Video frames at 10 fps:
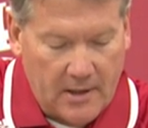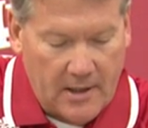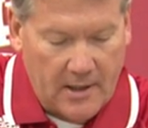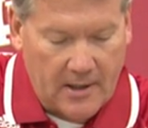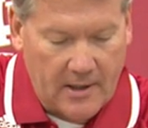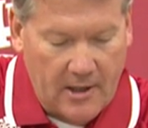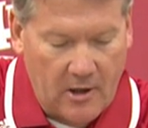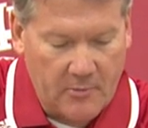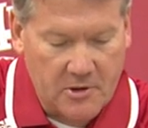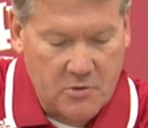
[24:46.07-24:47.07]

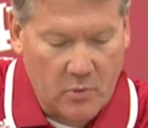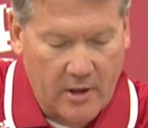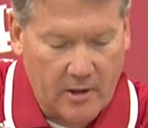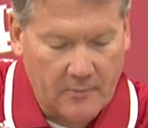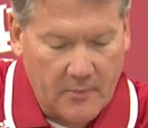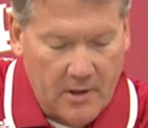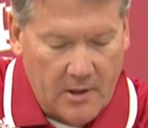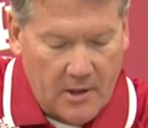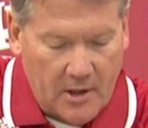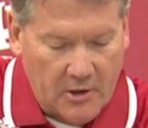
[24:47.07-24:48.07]
helmets where
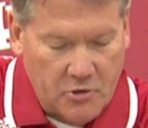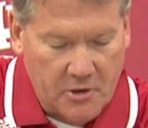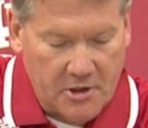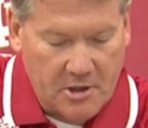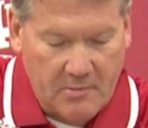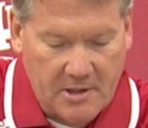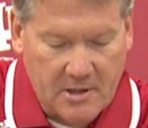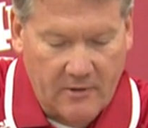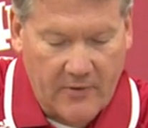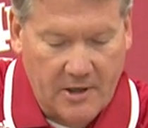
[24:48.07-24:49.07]
tradition meets
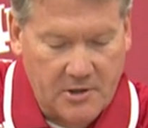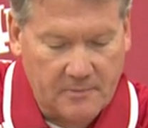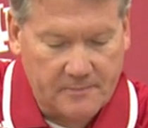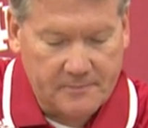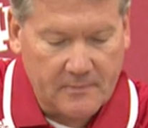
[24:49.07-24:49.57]
innovation.